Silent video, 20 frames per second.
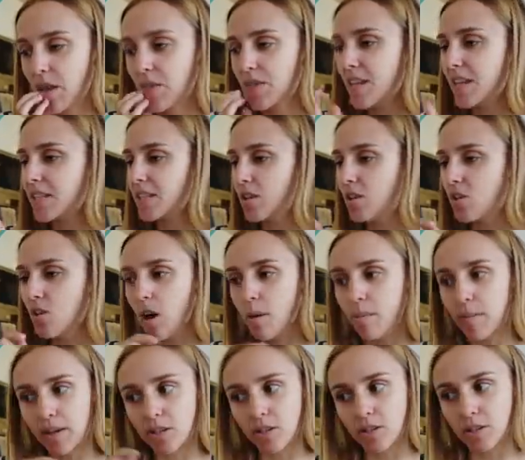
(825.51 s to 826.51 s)
These are not
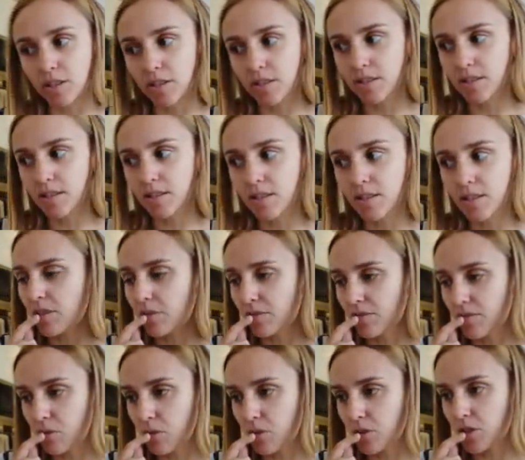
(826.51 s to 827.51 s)
my colours,
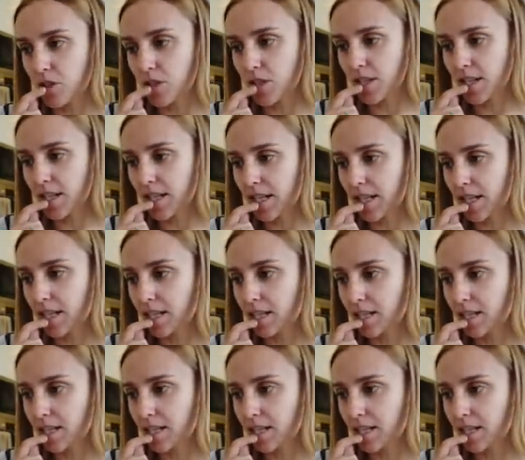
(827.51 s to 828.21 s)
unfortunately.